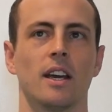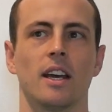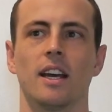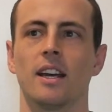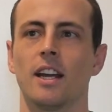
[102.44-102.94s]

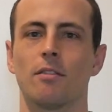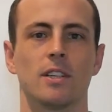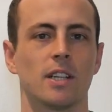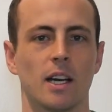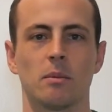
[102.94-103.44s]
And every
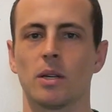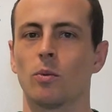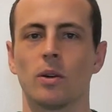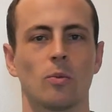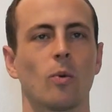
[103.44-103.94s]
time it
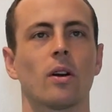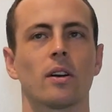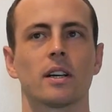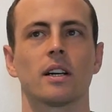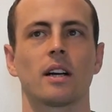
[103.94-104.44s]
wouldn't
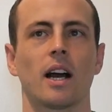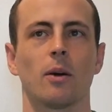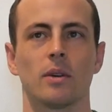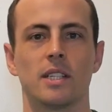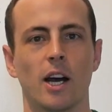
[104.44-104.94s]
work, I
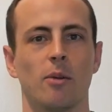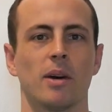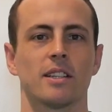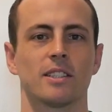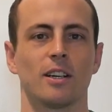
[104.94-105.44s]
would doubt
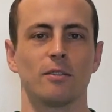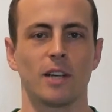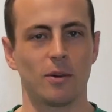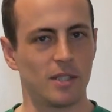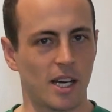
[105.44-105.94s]
myself,
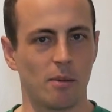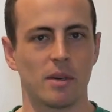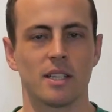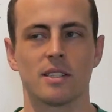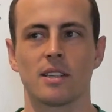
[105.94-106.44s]
I would doubt
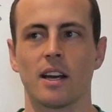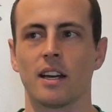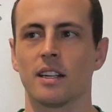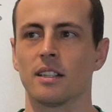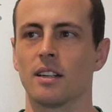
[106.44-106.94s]
my
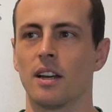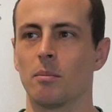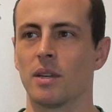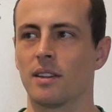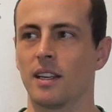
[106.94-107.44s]
design and
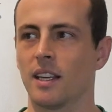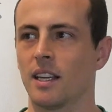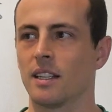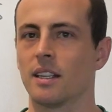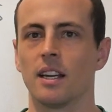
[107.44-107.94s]
be
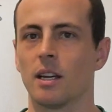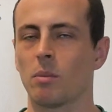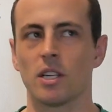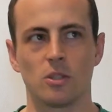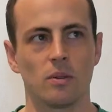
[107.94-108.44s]
thinking, am
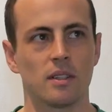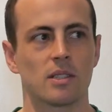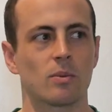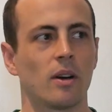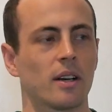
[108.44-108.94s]
I doing
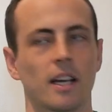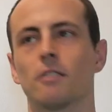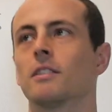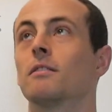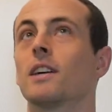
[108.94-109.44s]
this wrong?
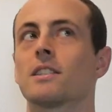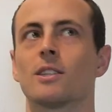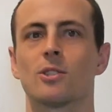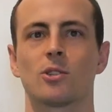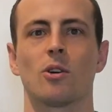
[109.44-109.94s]
I've
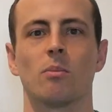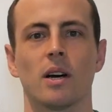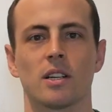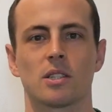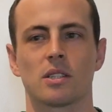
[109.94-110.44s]
invested so
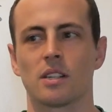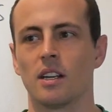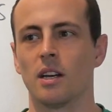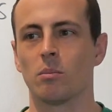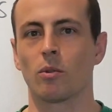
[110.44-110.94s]
much,
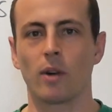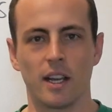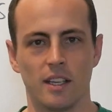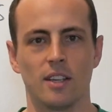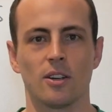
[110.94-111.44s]
but
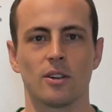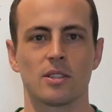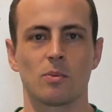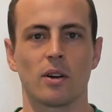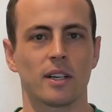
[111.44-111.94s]
right here
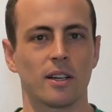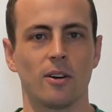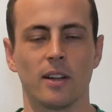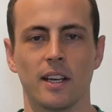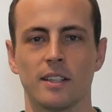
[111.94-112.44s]
is where it could
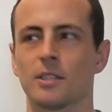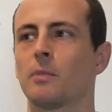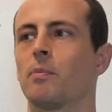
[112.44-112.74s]
all end.